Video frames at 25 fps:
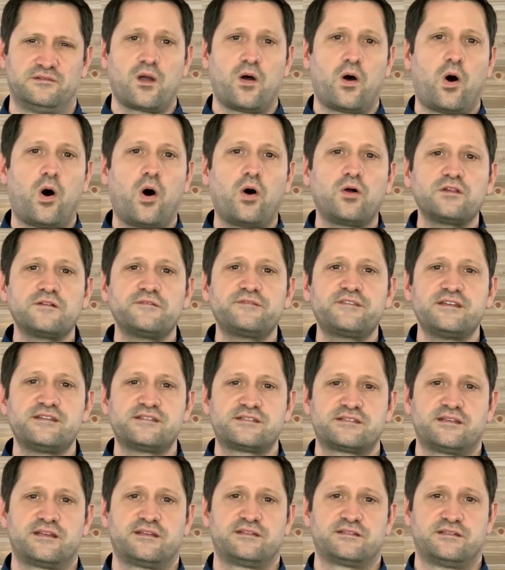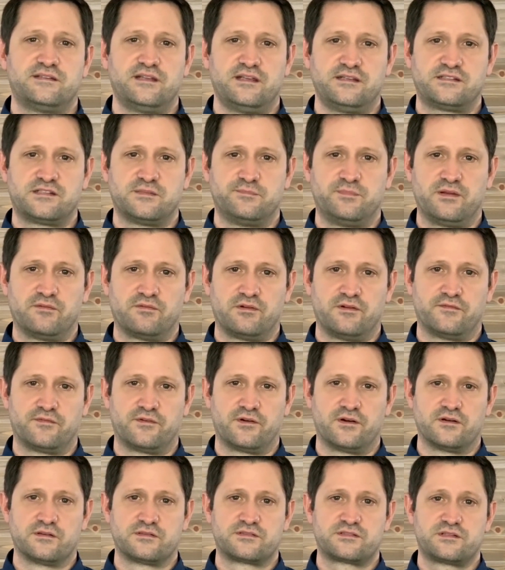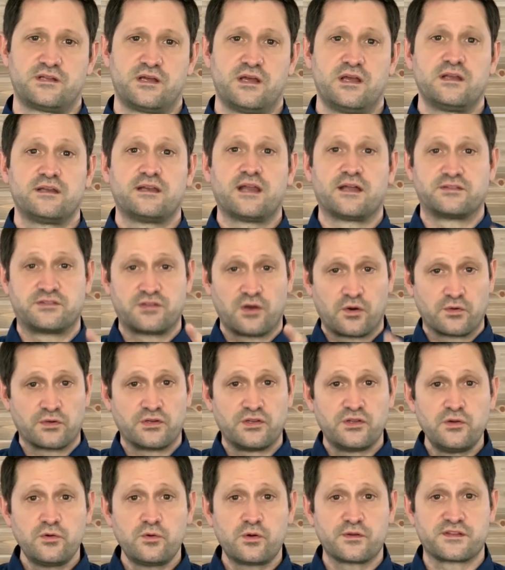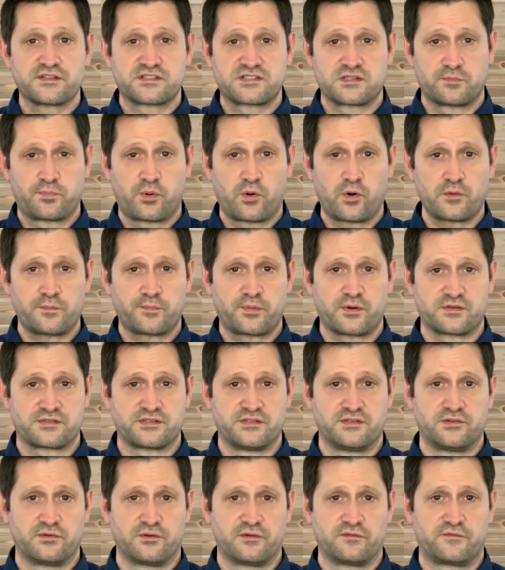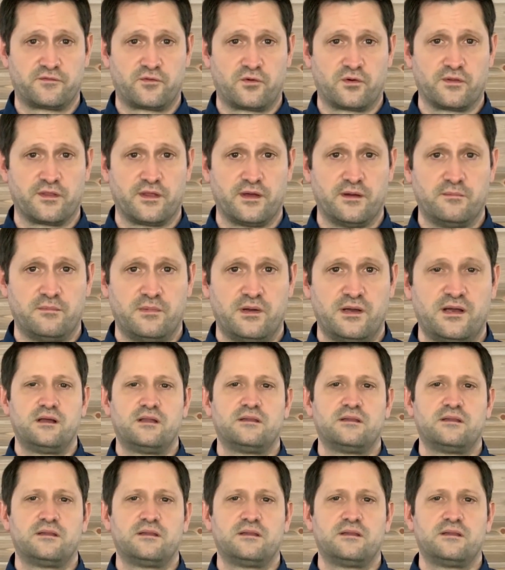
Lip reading: All of these things need to be reversed. Now, don't you or the support person do it for them.